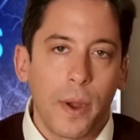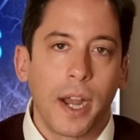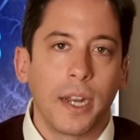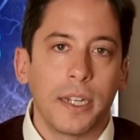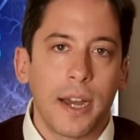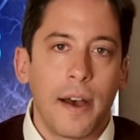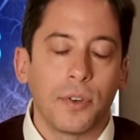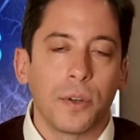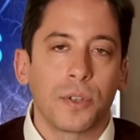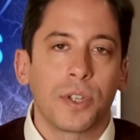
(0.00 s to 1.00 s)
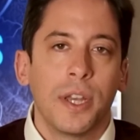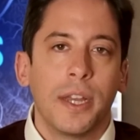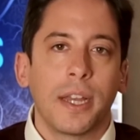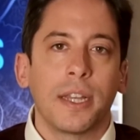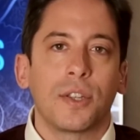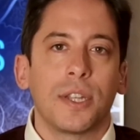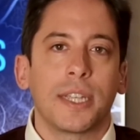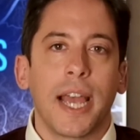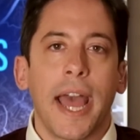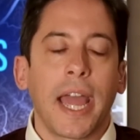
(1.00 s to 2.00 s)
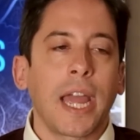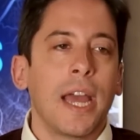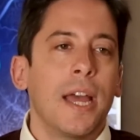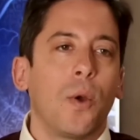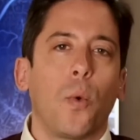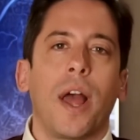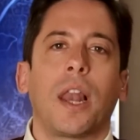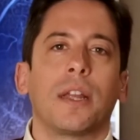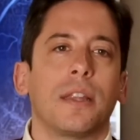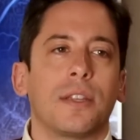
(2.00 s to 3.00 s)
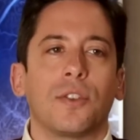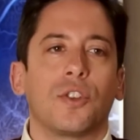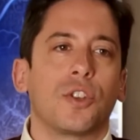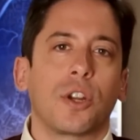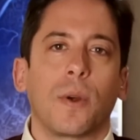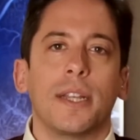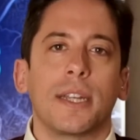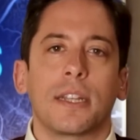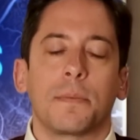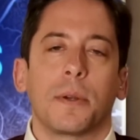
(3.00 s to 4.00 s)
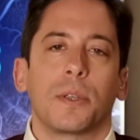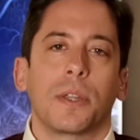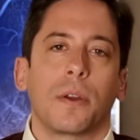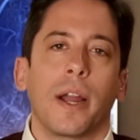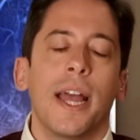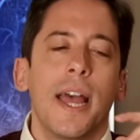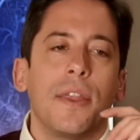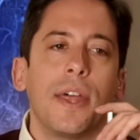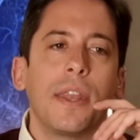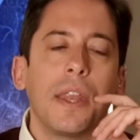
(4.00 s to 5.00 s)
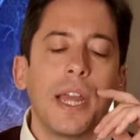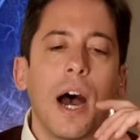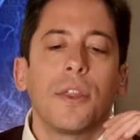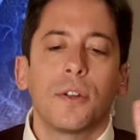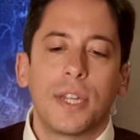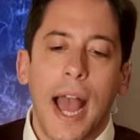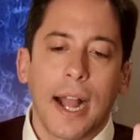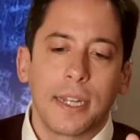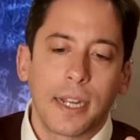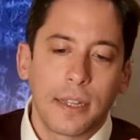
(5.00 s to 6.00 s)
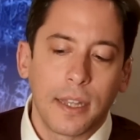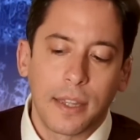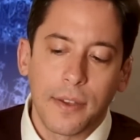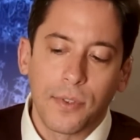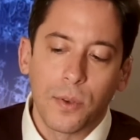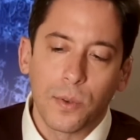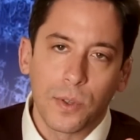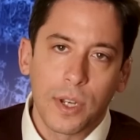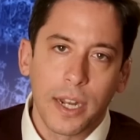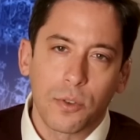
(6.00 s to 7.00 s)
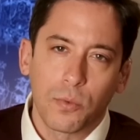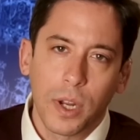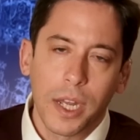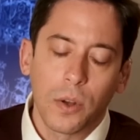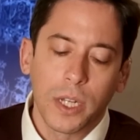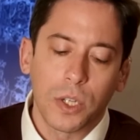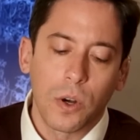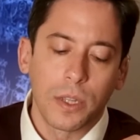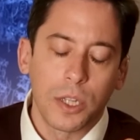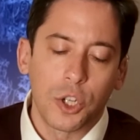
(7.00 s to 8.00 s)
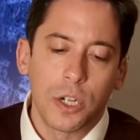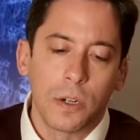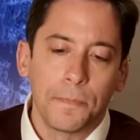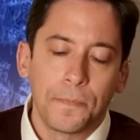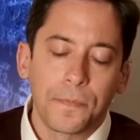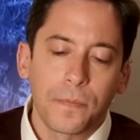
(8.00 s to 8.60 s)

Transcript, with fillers: going on in Davos is to say, well, it, this is just a crazy conspiracy theory. Then the other tactic that they've used, and it's really only started this year,